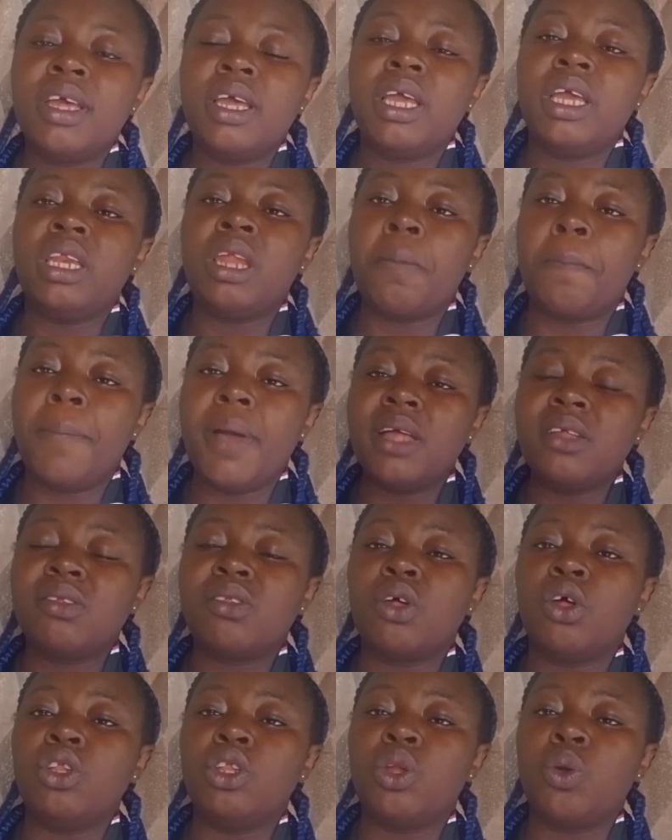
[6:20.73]
It
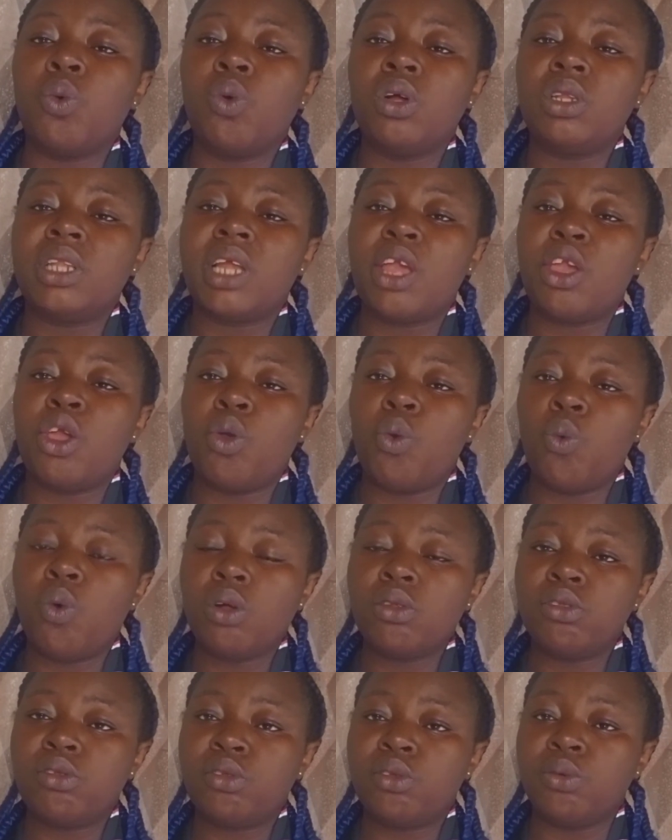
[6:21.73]
depends on the one that you
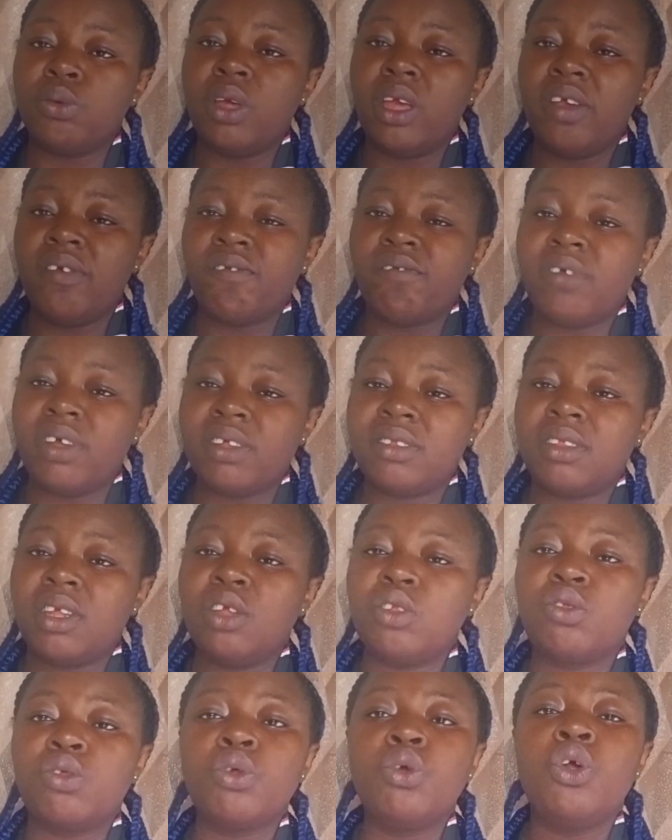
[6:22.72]
want to invest
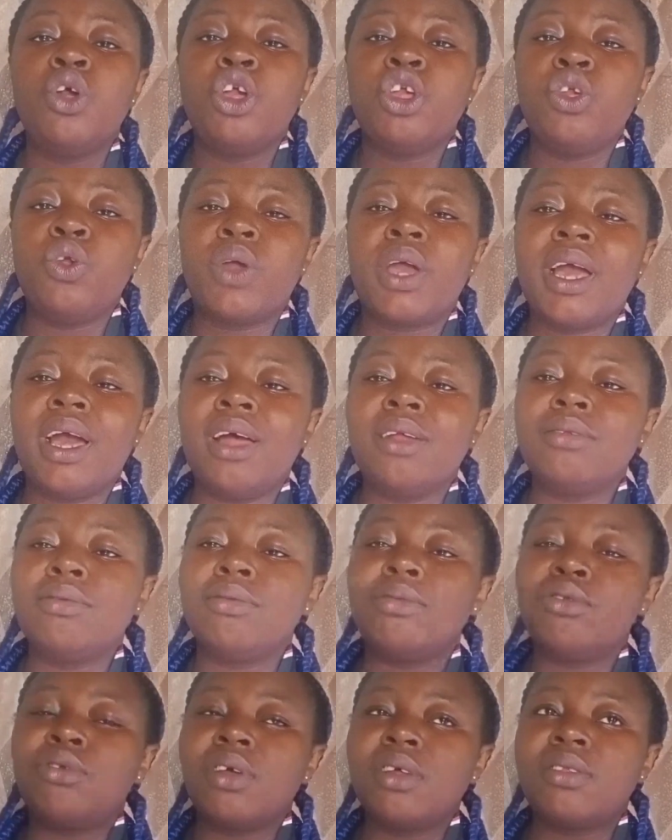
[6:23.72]
into. You
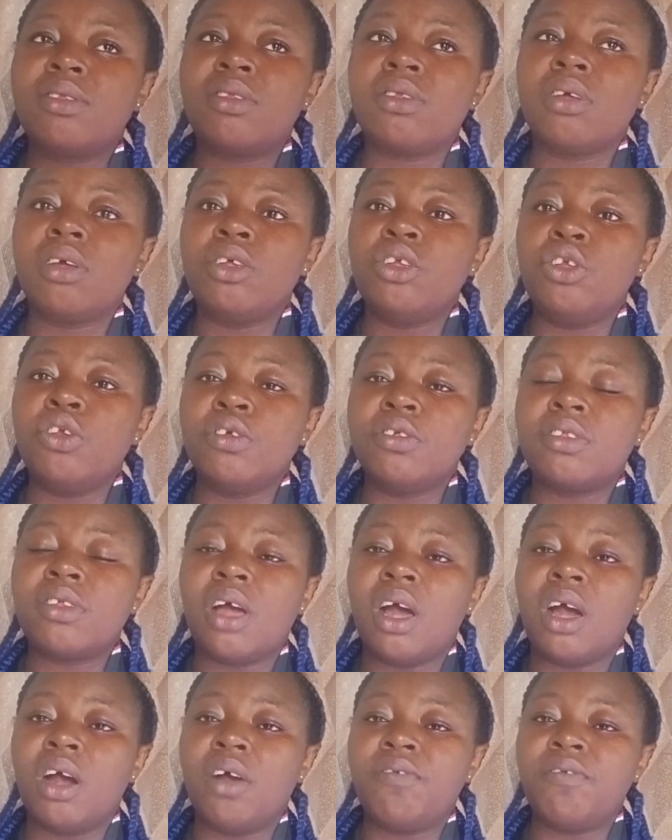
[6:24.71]
can just use
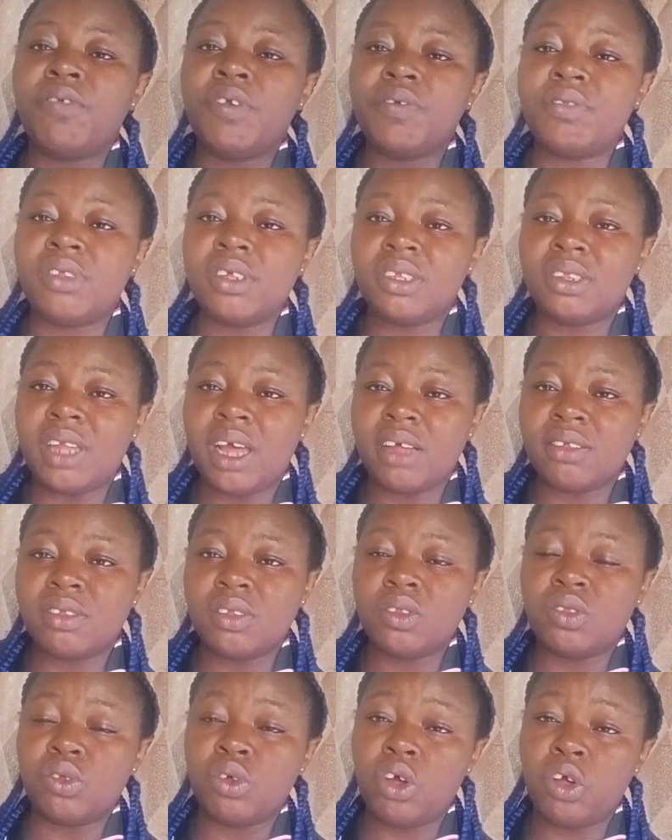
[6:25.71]

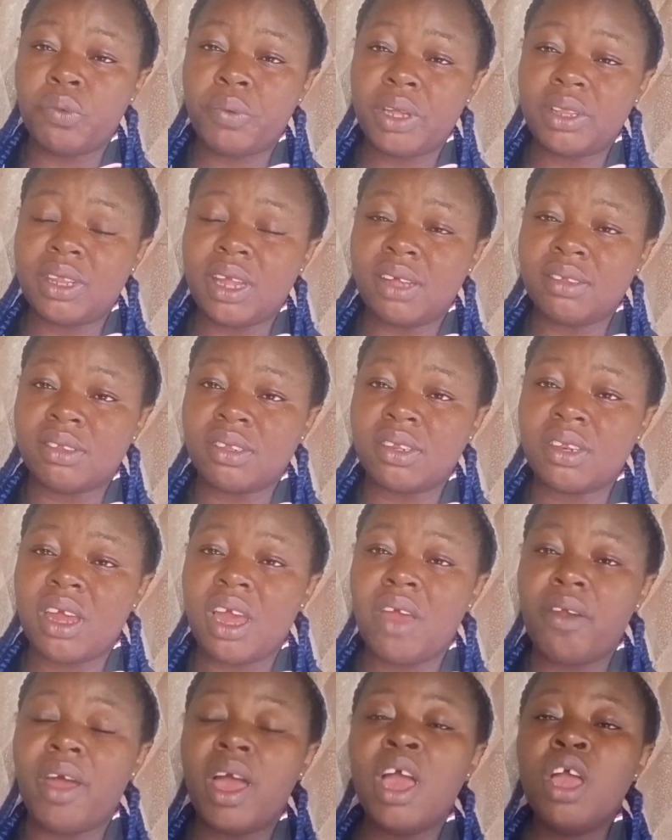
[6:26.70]
50,000 to 100,000
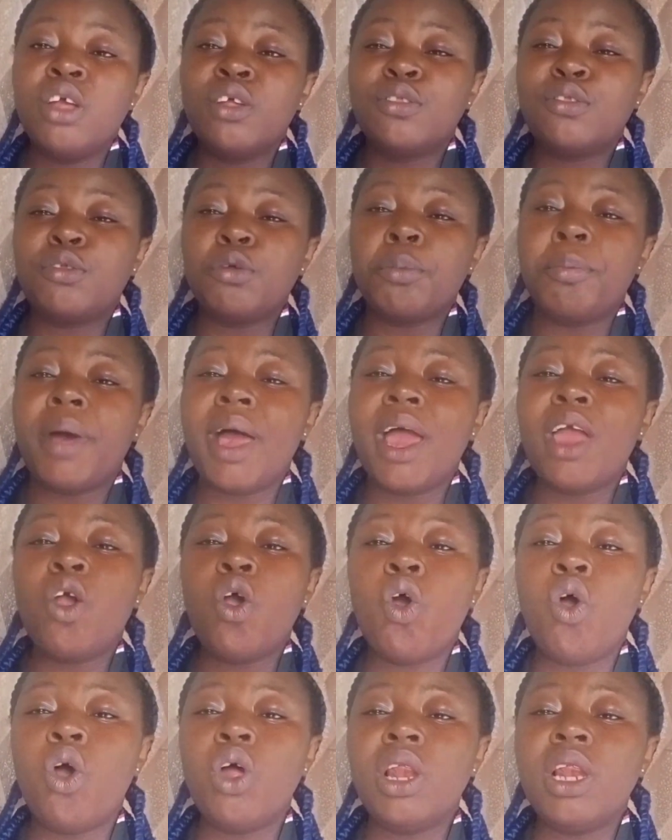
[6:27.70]
naira to buy
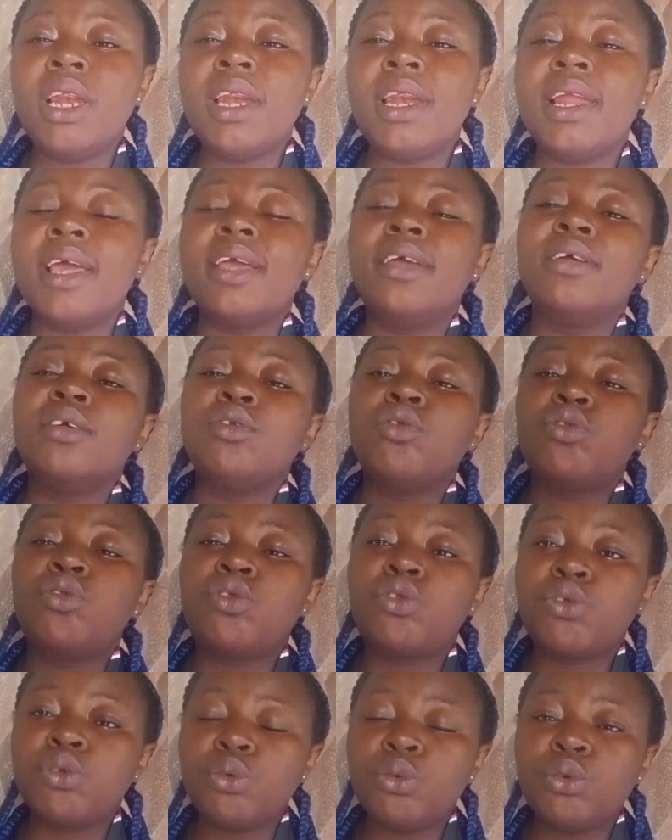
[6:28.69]
only
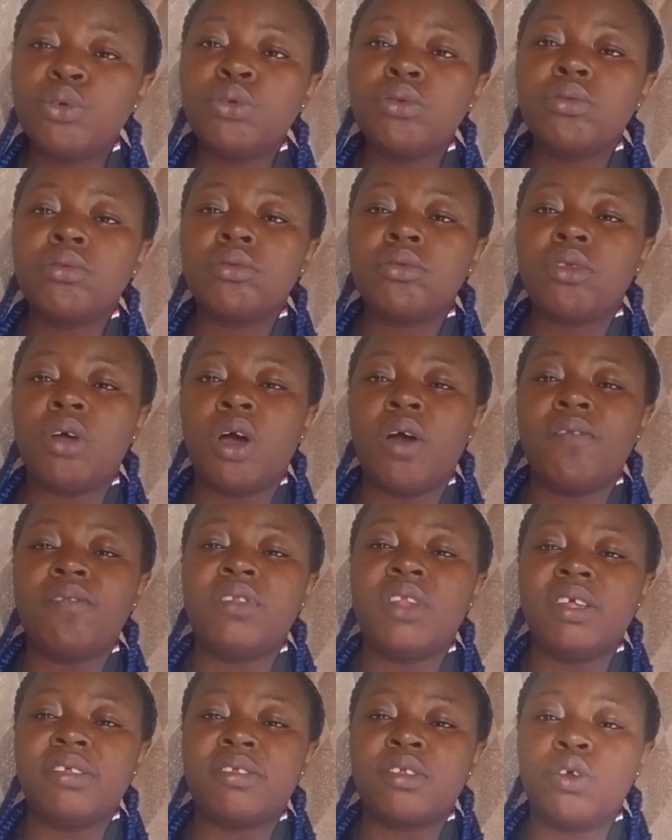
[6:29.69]
2 of
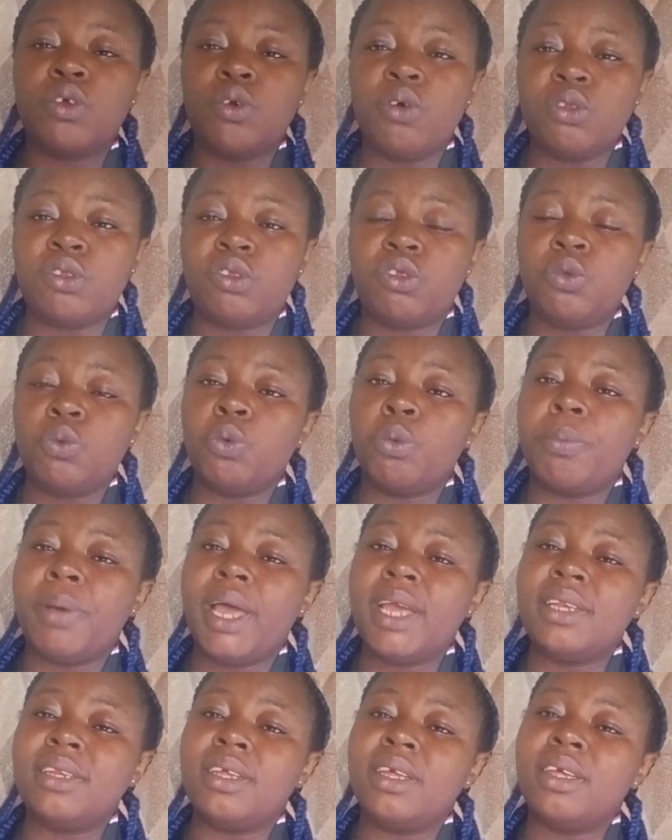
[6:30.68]
these goats. You will
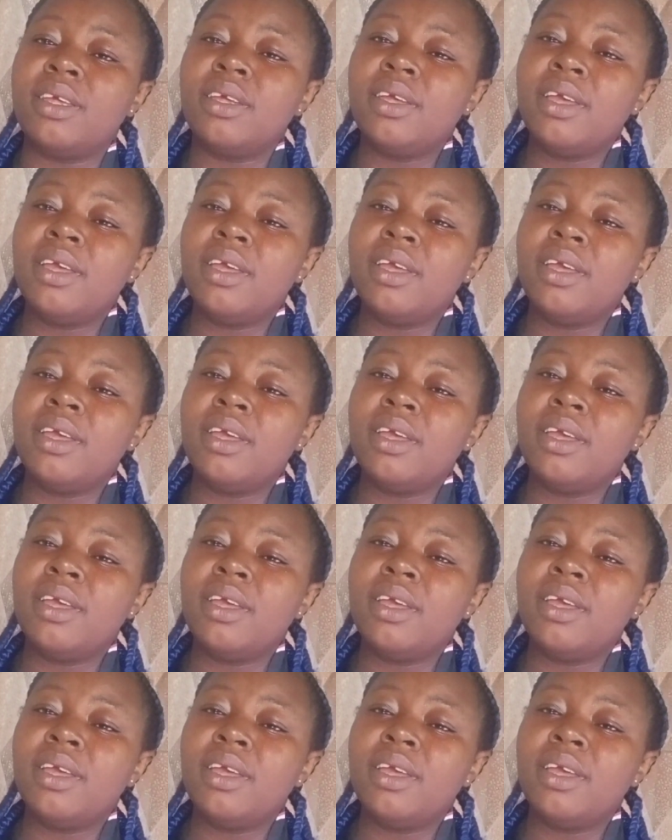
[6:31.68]
buy the